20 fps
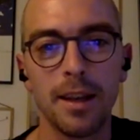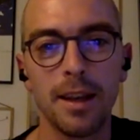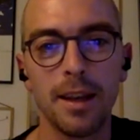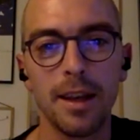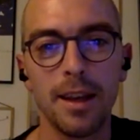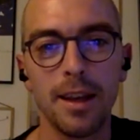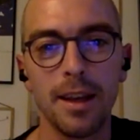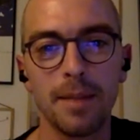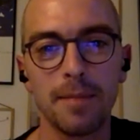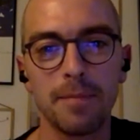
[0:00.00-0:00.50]

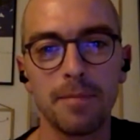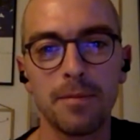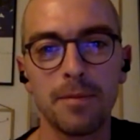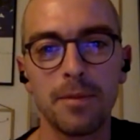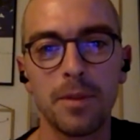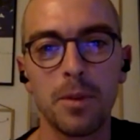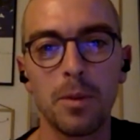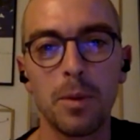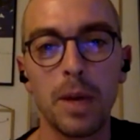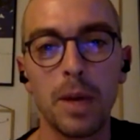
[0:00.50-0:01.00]

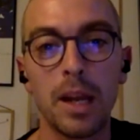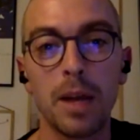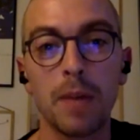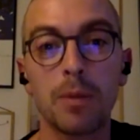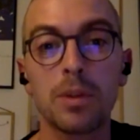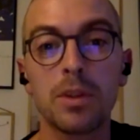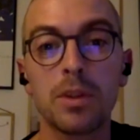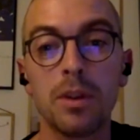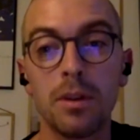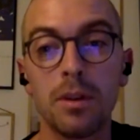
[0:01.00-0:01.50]
while I
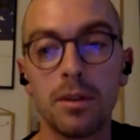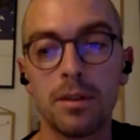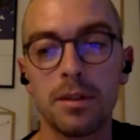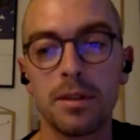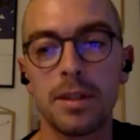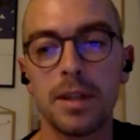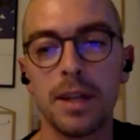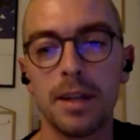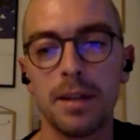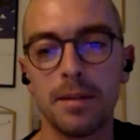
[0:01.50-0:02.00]
was
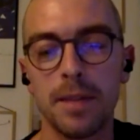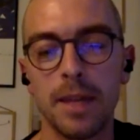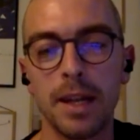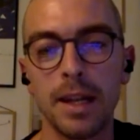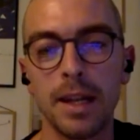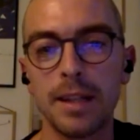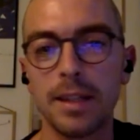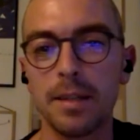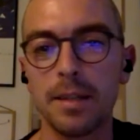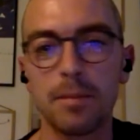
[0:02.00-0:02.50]
on set,
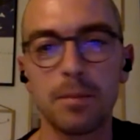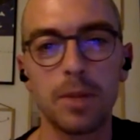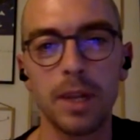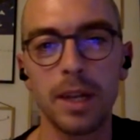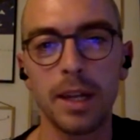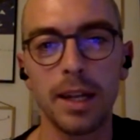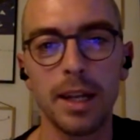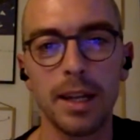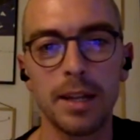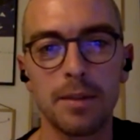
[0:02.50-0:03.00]
and I didn't
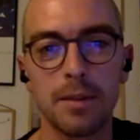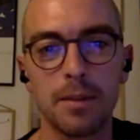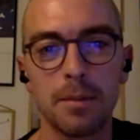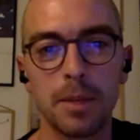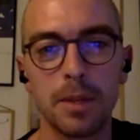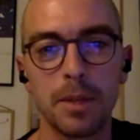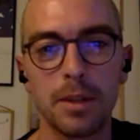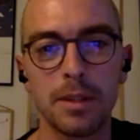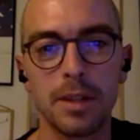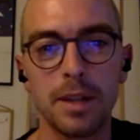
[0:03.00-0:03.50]
bring an extra
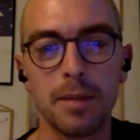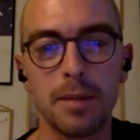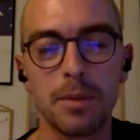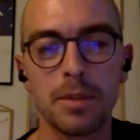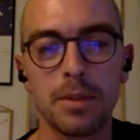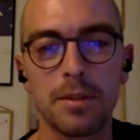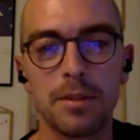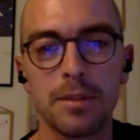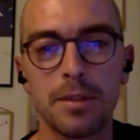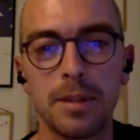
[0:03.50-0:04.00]
because that
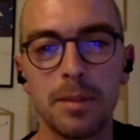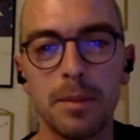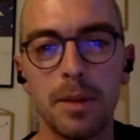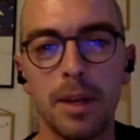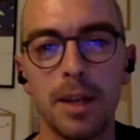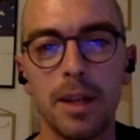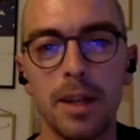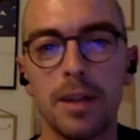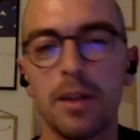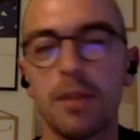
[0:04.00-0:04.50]
was
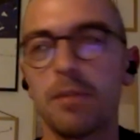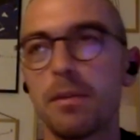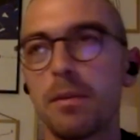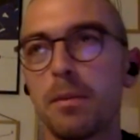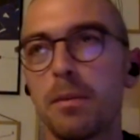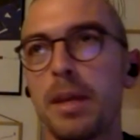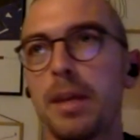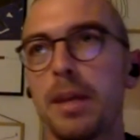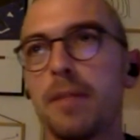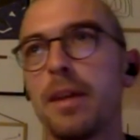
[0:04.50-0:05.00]
typically enough
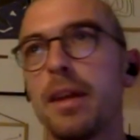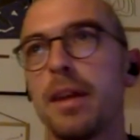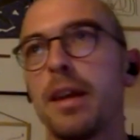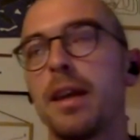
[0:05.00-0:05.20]
for me.